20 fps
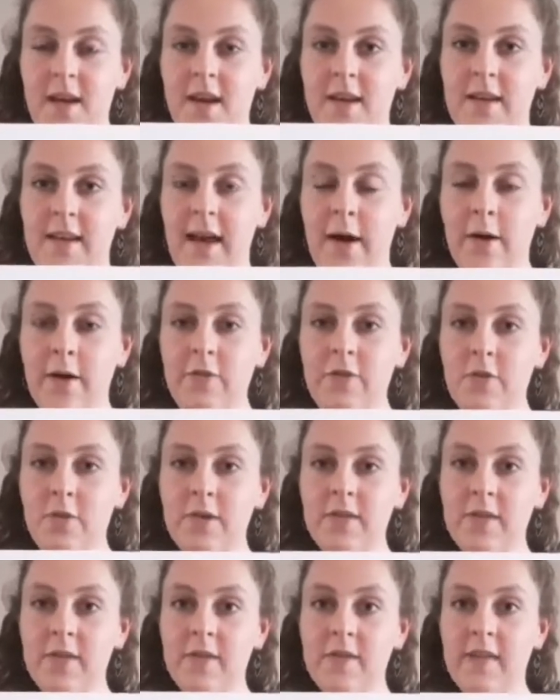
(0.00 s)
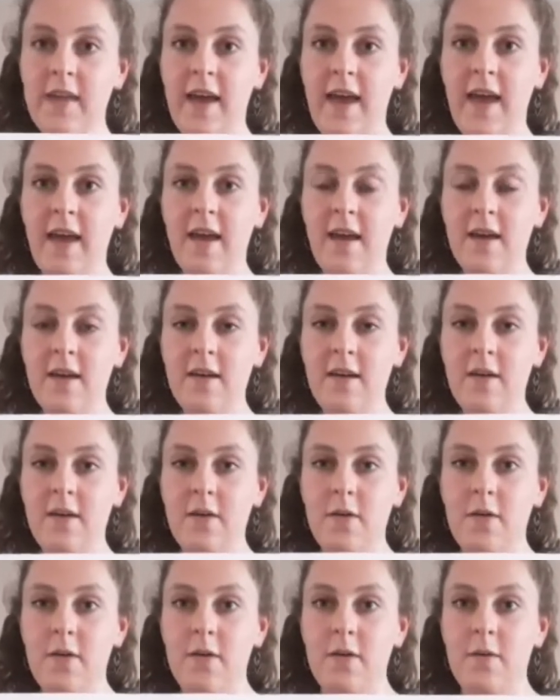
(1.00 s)
Now, if you want to say
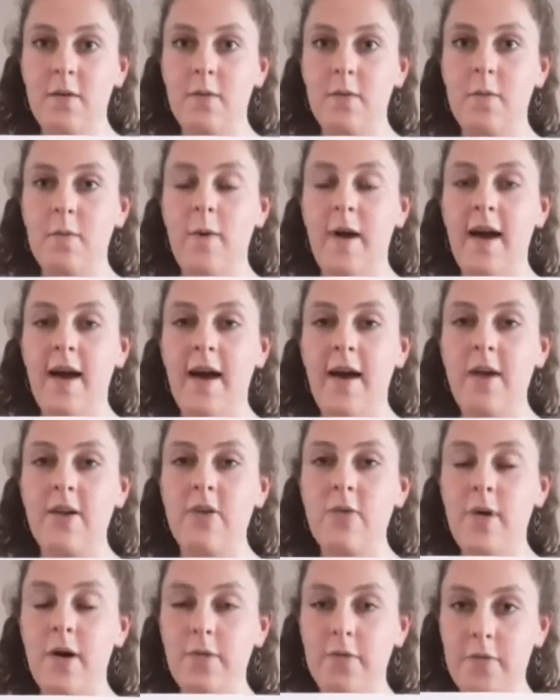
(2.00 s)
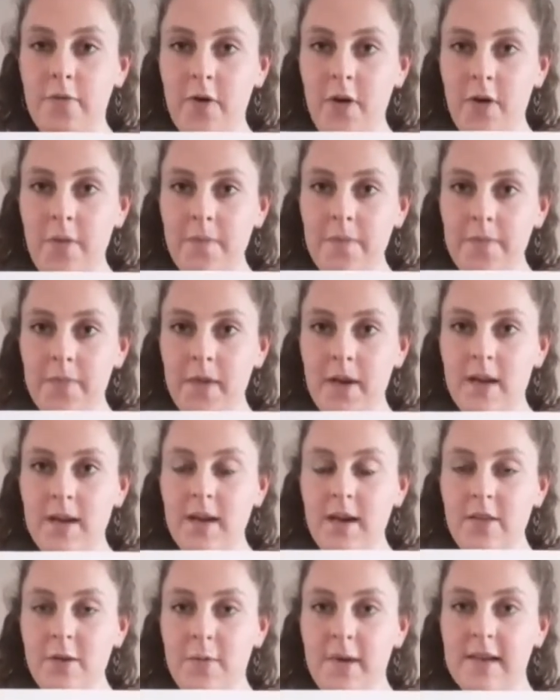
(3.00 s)
where you are from,
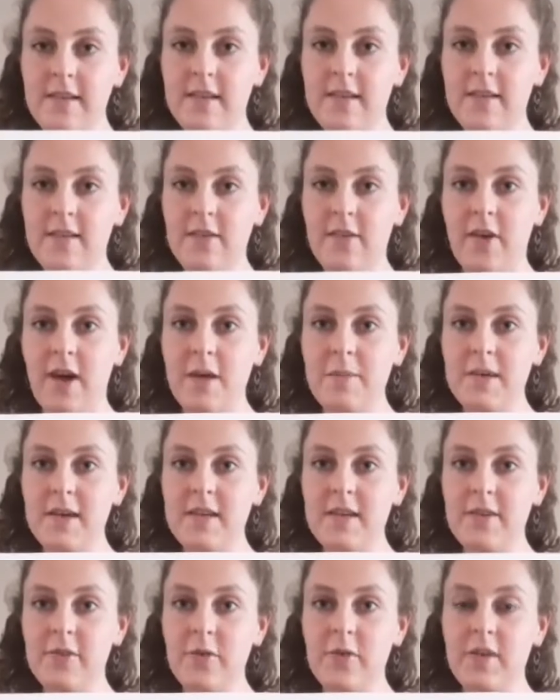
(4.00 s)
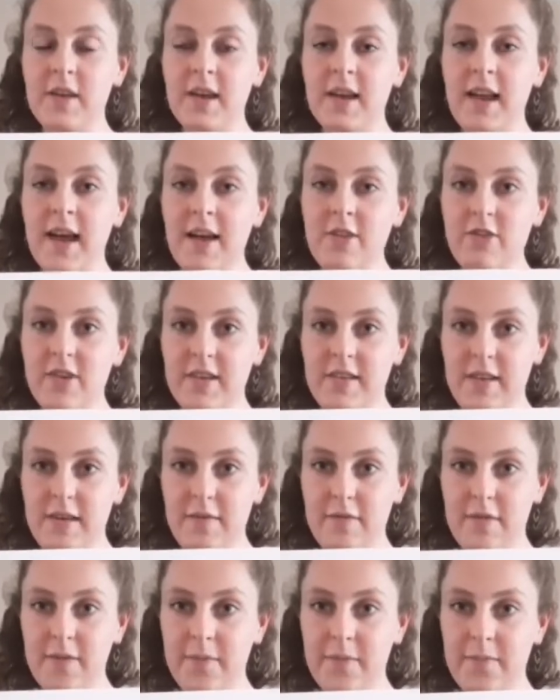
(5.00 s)
another way to describe it is using an adjective.